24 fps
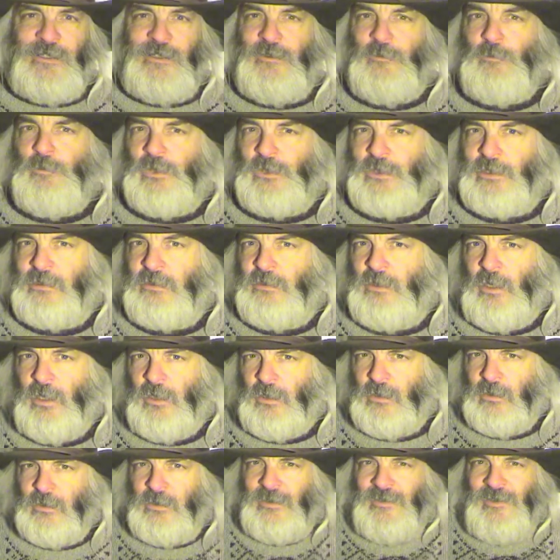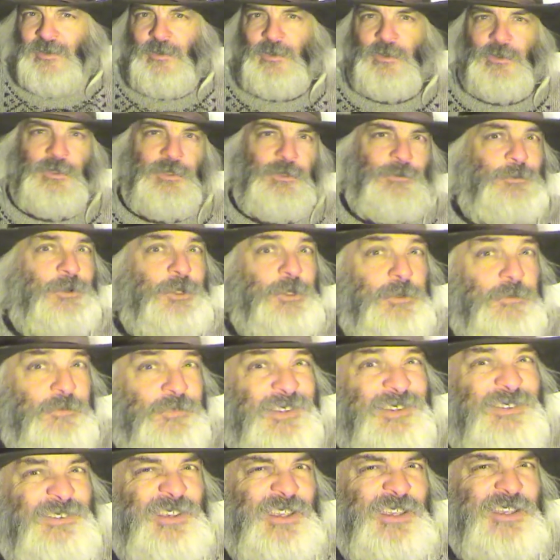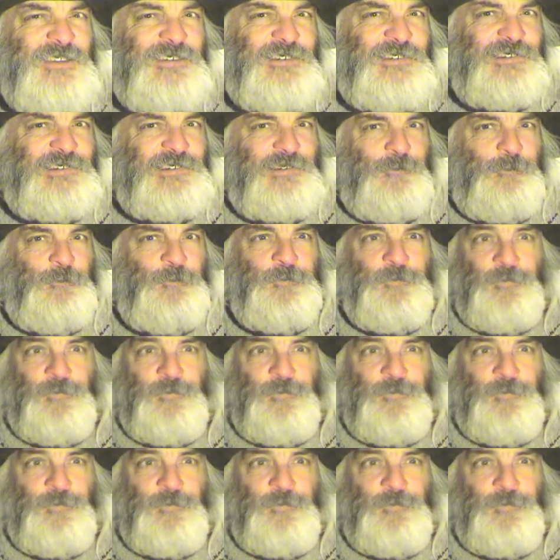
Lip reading: The book is called Thrill of the Chase.